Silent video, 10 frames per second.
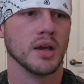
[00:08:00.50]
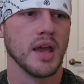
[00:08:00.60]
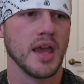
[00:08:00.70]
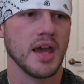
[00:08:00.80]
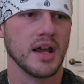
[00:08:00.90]

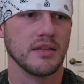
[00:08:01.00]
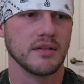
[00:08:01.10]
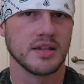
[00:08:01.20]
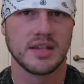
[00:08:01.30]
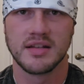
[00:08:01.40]
and I
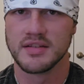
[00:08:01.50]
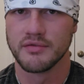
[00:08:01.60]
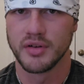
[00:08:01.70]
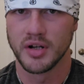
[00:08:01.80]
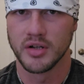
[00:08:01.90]
think he does a
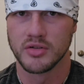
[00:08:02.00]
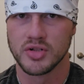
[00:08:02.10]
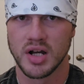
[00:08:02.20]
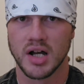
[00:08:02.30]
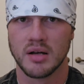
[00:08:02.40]
very good
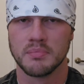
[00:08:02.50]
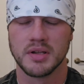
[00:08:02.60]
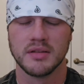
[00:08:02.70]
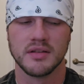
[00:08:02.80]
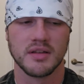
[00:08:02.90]
job
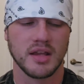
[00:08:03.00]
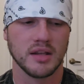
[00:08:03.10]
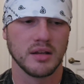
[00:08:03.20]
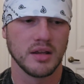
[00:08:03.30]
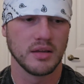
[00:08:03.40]
in
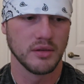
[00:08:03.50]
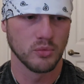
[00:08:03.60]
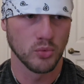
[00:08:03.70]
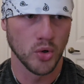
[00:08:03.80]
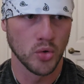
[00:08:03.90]
the
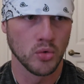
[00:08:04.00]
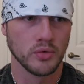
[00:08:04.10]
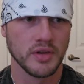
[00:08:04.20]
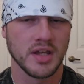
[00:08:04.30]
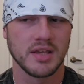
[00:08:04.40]

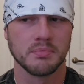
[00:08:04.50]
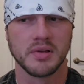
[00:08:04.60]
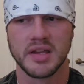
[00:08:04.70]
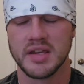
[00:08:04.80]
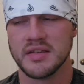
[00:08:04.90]
role that he
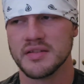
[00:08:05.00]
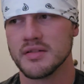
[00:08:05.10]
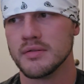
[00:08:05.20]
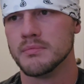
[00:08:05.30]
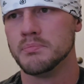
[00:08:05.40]

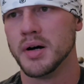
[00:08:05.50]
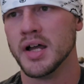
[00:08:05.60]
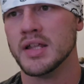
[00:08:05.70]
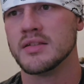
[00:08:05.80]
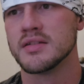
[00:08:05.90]
plays.
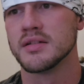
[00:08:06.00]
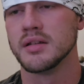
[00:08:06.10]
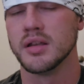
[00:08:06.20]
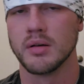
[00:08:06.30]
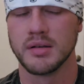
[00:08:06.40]
But,
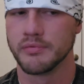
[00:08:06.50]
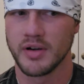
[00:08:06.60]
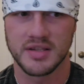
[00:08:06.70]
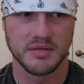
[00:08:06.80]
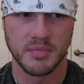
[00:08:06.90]
you know, and
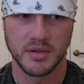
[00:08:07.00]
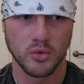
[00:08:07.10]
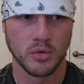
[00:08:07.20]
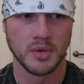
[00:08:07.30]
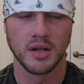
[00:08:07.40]
Frances
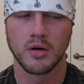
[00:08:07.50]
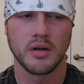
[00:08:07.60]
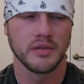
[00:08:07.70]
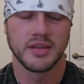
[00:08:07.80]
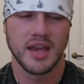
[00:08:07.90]
McDormand,
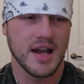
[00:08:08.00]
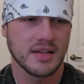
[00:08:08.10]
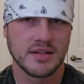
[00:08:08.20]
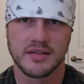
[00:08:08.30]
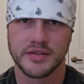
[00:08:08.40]
all the
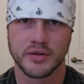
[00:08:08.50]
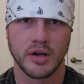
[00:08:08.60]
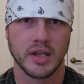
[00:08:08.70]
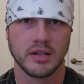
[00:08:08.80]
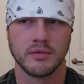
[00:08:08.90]
acting is
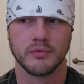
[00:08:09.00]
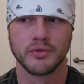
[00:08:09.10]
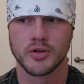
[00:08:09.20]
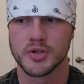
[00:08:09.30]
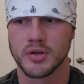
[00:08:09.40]
great
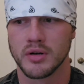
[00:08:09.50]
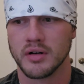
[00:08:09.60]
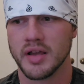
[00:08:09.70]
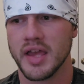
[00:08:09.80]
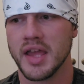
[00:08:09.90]
for
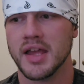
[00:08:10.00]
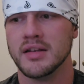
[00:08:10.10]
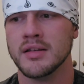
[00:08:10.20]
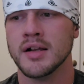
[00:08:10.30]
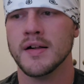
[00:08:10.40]
sure,
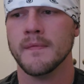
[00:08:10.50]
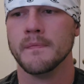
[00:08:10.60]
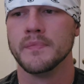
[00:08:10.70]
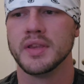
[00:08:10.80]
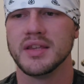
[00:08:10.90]
and
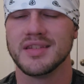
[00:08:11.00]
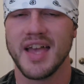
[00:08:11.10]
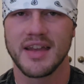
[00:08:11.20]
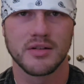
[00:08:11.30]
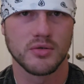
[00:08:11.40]
the
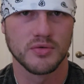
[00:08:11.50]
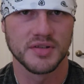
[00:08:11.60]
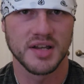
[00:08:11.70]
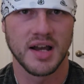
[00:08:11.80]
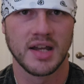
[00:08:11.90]
technical
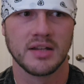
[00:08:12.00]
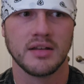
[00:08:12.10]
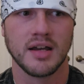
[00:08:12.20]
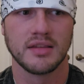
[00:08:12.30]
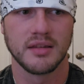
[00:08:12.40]

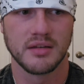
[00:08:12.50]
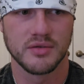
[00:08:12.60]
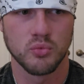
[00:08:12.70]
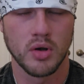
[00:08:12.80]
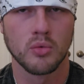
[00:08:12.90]
side,
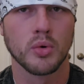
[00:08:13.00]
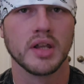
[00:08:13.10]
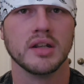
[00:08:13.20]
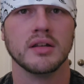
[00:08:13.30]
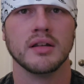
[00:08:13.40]
it's well
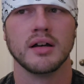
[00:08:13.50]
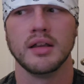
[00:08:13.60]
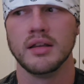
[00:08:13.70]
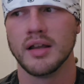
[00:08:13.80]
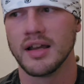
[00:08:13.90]
written,
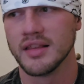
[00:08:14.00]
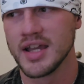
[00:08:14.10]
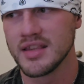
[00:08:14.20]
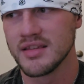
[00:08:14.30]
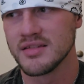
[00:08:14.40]
and I
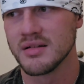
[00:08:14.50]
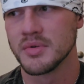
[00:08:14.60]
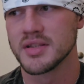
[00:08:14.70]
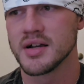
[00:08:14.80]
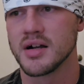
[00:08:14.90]
like the
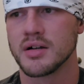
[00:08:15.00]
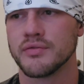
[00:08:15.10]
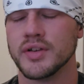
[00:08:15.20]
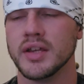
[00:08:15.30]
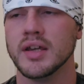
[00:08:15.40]

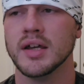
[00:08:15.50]
cinematography.